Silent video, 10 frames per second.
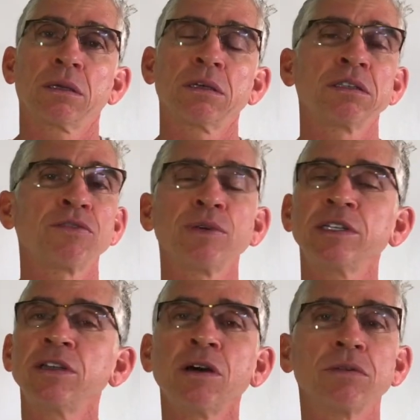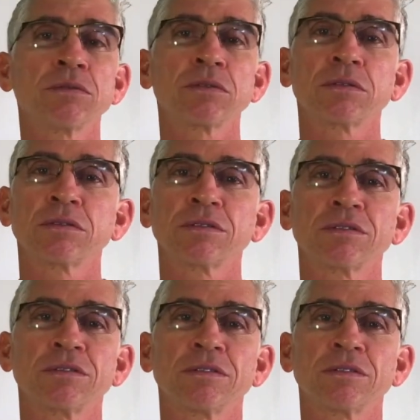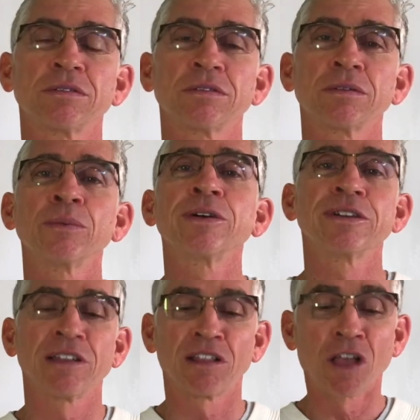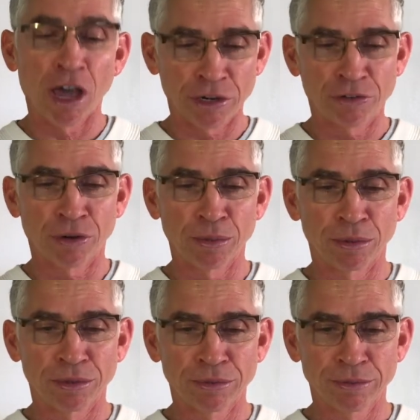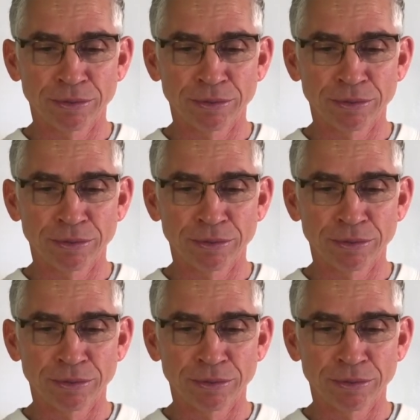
Because if we don't, we're in a lot of trouble.